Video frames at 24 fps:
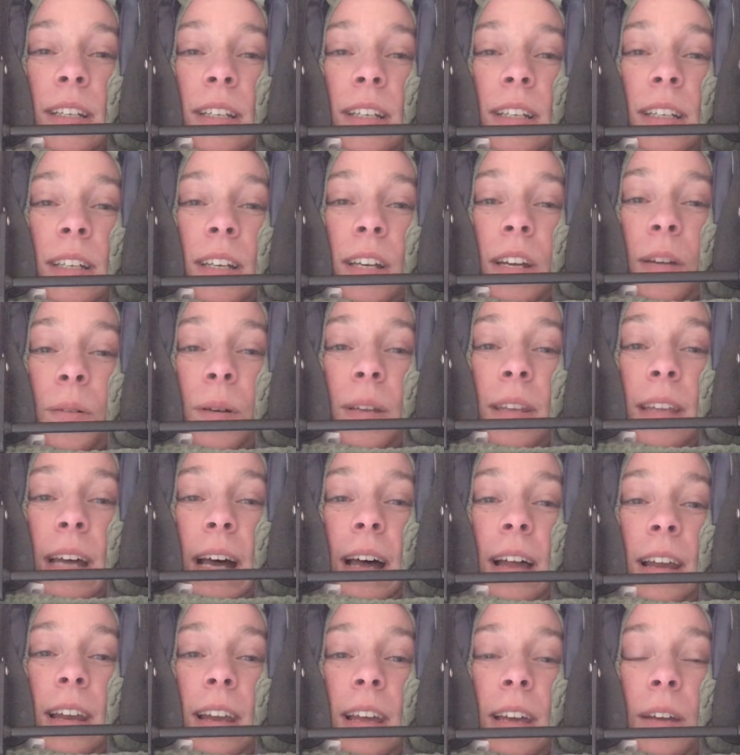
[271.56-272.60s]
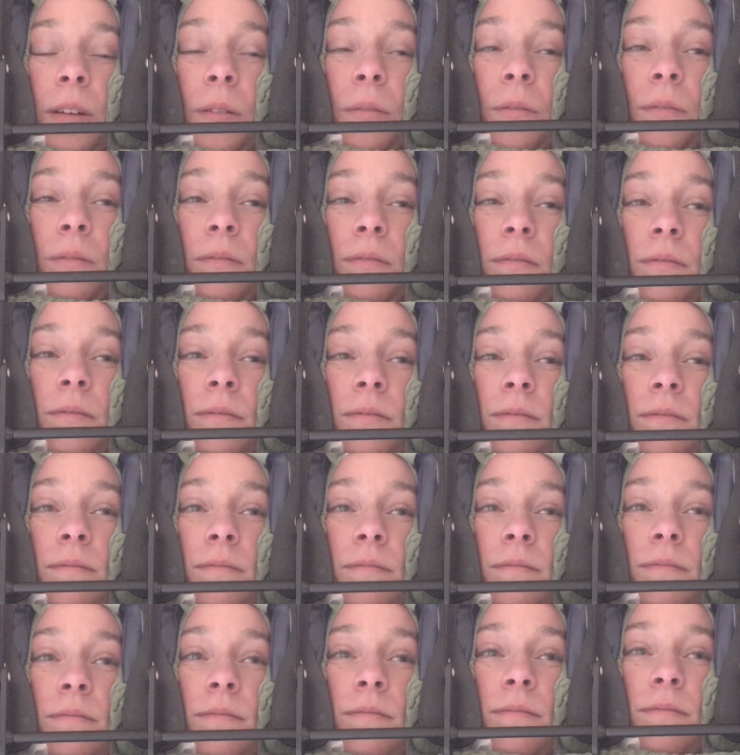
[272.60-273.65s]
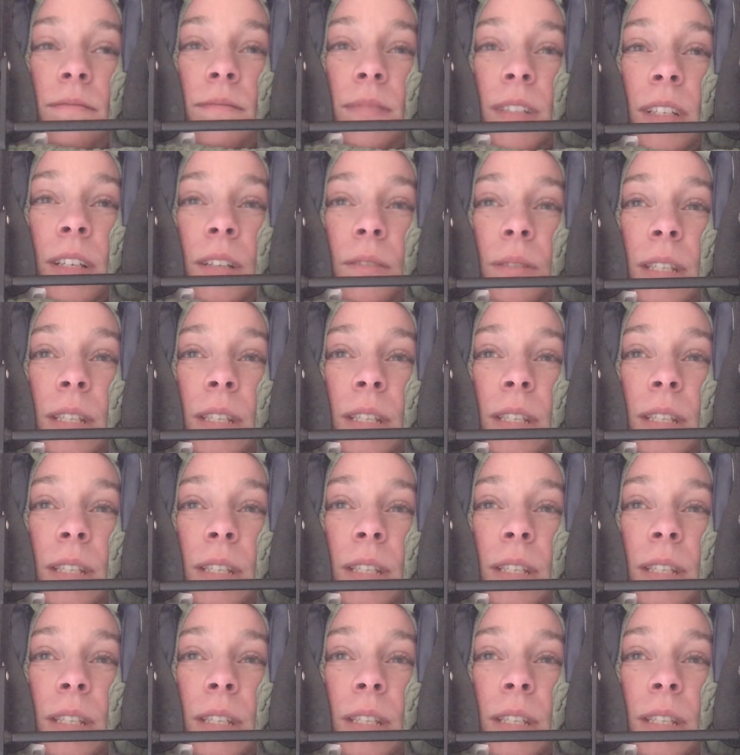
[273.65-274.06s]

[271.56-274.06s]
You know, and that alone, you know,